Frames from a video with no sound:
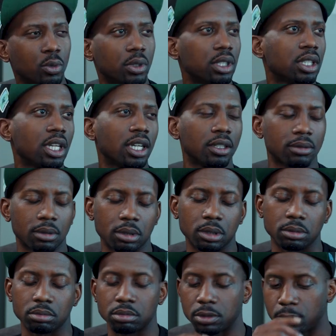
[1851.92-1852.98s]
You wouldn't care, okay,
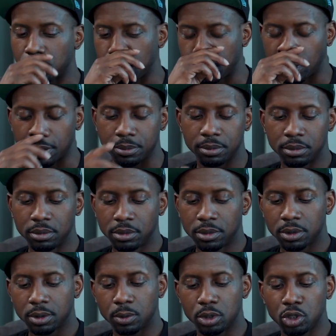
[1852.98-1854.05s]
you wouldn't do that.
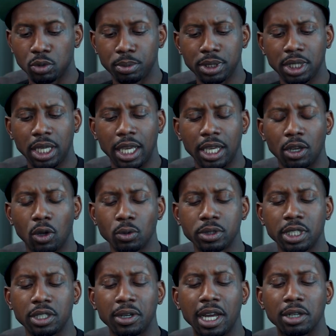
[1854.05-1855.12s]
Would you be a
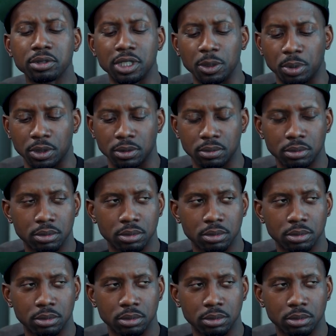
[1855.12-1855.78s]
hotel housekeeper?